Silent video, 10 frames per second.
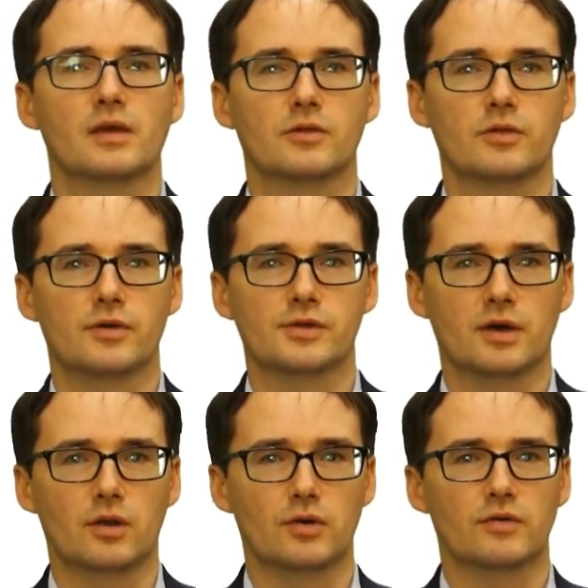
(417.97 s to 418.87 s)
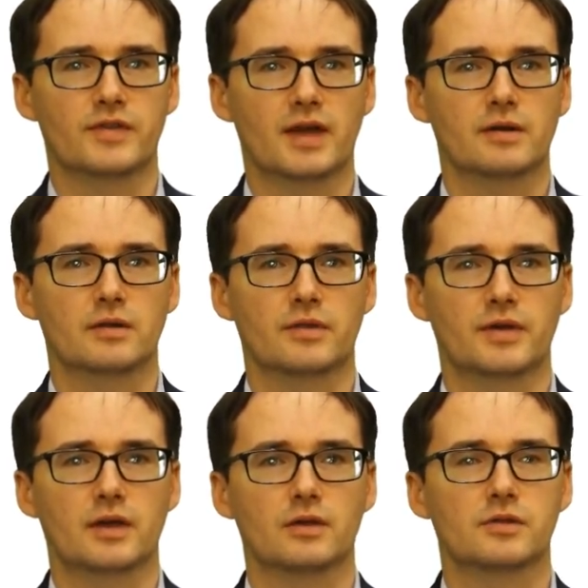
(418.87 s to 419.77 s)
So there's a load of technical
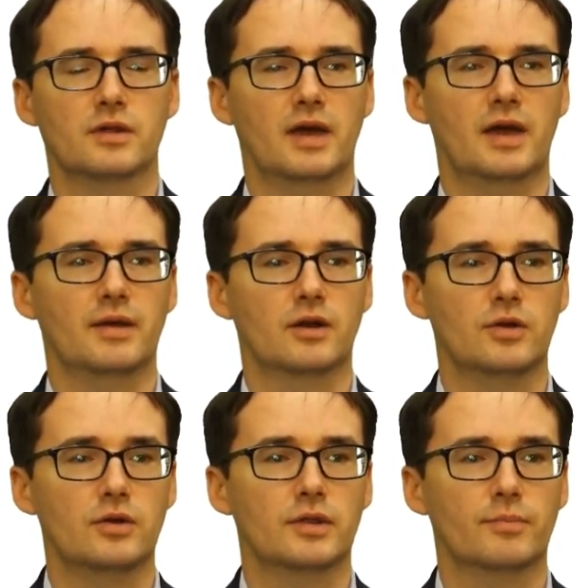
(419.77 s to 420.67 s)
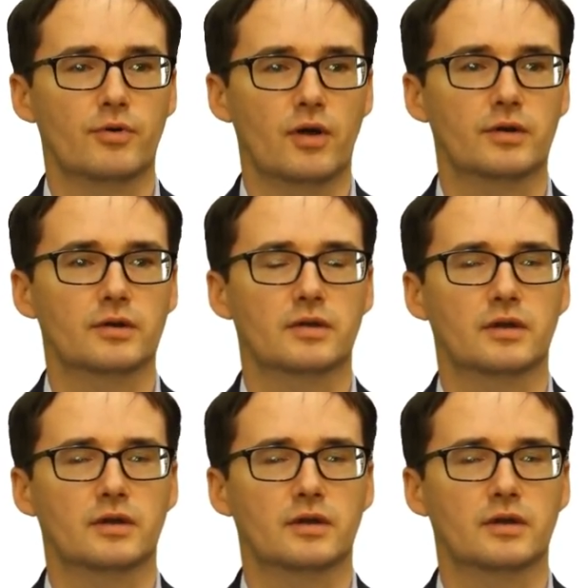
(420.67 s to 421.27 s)
things, including the product